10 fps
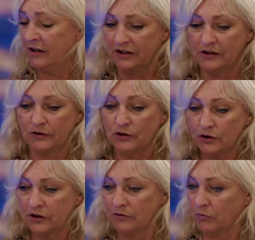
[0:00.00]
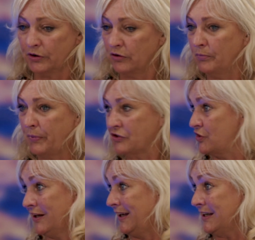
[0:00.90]
you know, look at what your
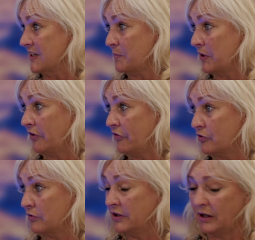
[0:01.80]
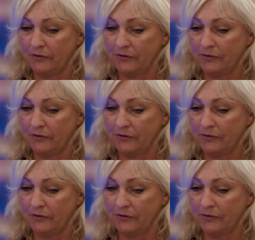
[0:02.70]
budget is, because you know,